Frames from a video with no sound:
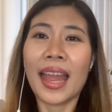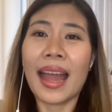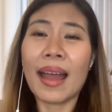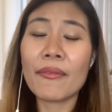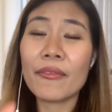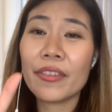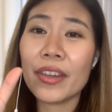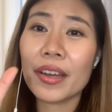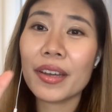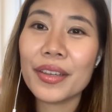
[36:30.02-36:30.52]

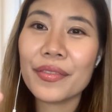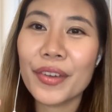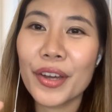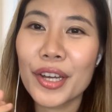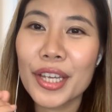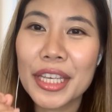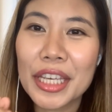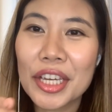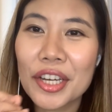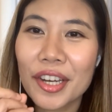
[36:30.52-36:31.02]
I'm very,
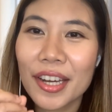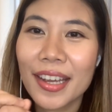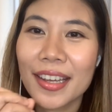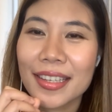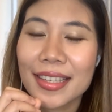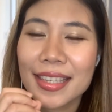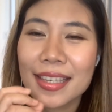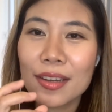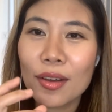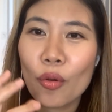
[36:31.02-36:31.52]
very
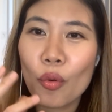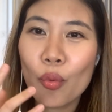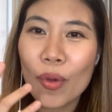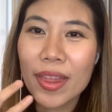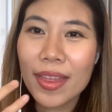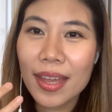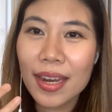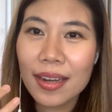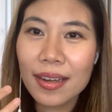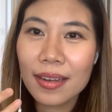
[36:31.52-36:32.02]
curious. You know,
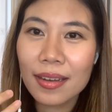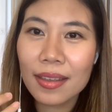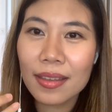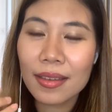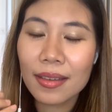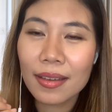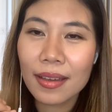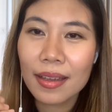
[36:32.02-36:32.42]
within